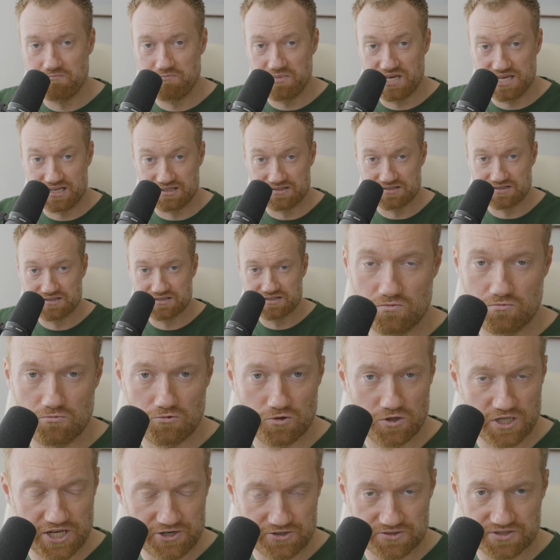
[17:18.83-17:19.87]
means,
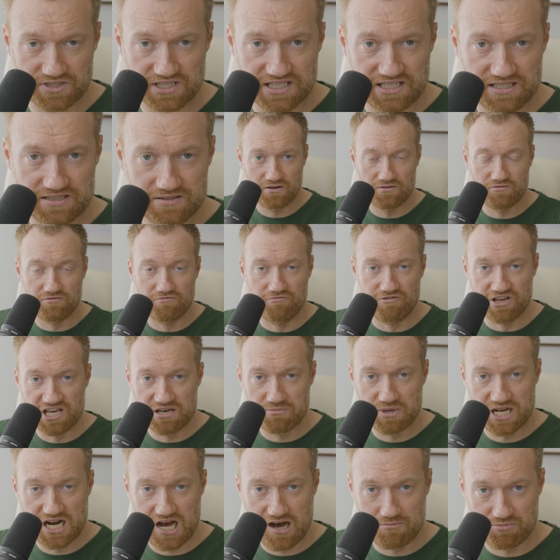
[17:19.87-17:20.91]
literally, via
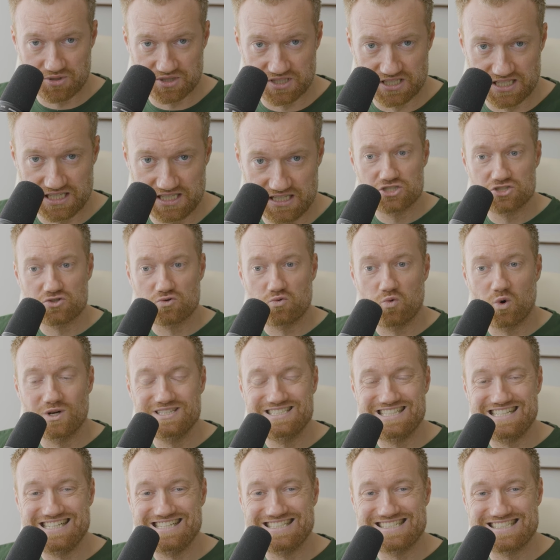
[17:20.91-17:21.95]
monopoly,
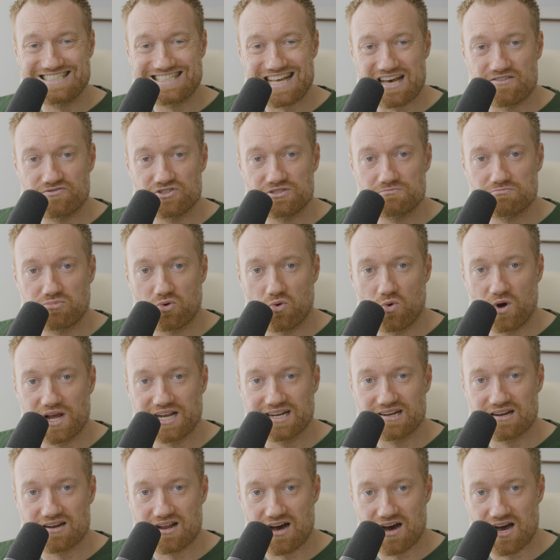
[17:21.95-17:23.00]

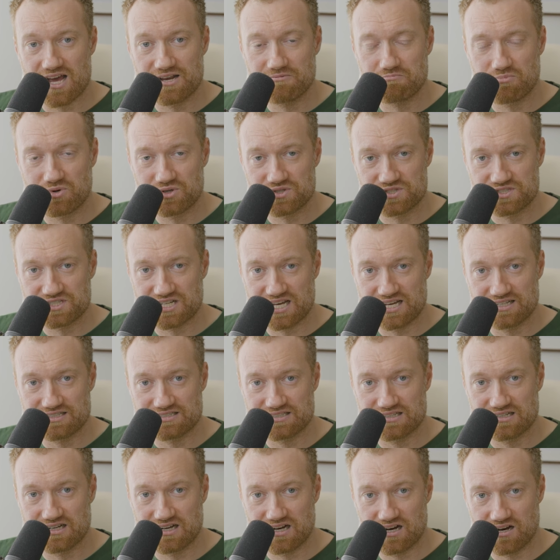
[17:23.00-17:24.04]

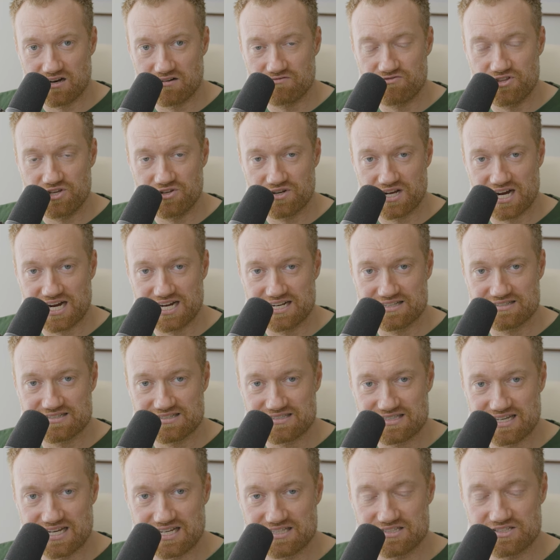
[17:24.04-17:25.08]
27.9% of the United
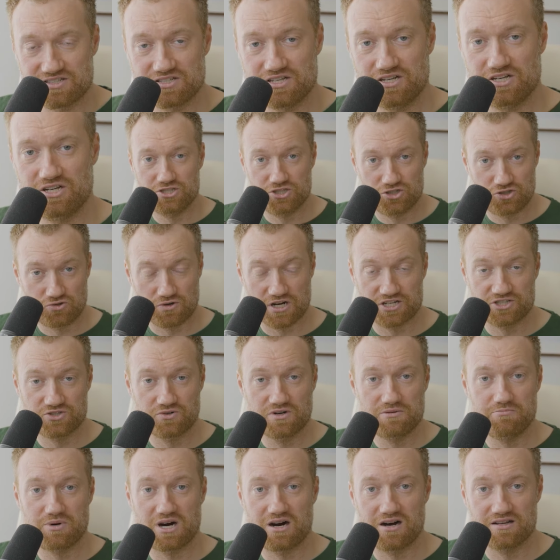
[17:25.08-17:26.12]
States
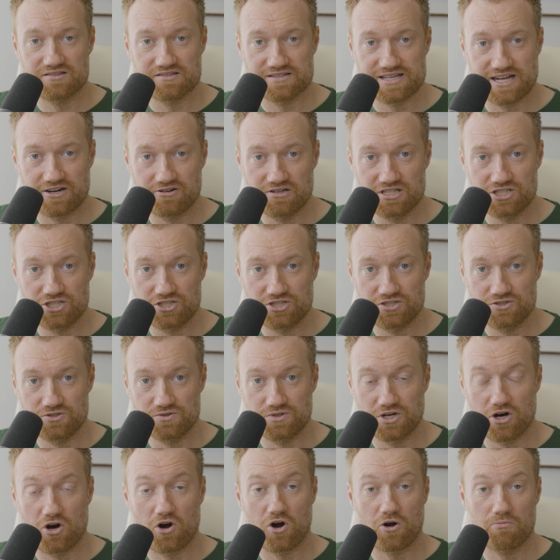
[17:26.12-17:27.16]
Treasury bonds that are
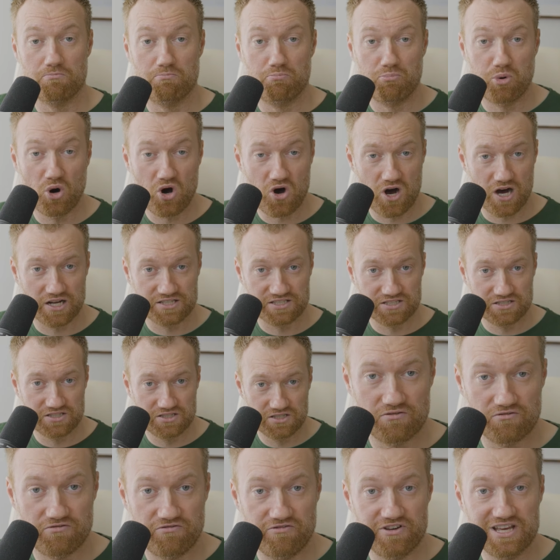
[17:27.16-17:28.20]
issued are bought
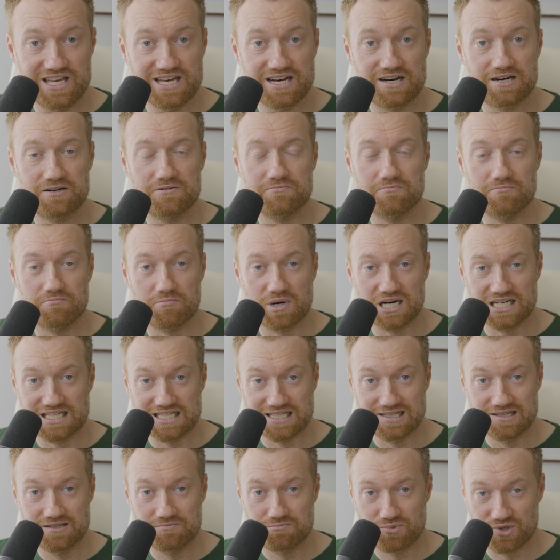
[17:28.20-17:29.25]
via
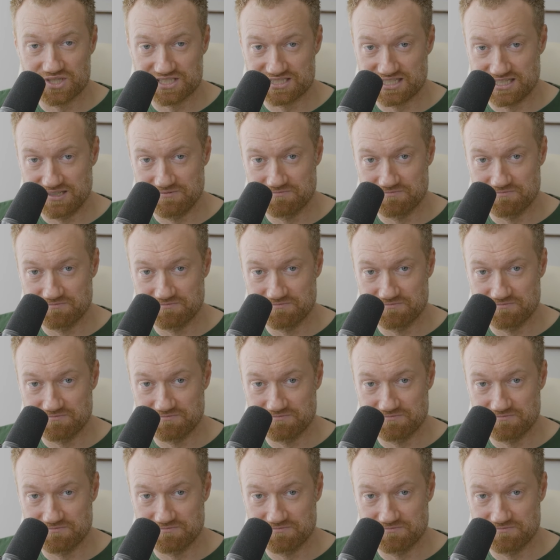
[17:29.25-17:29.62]
money printing.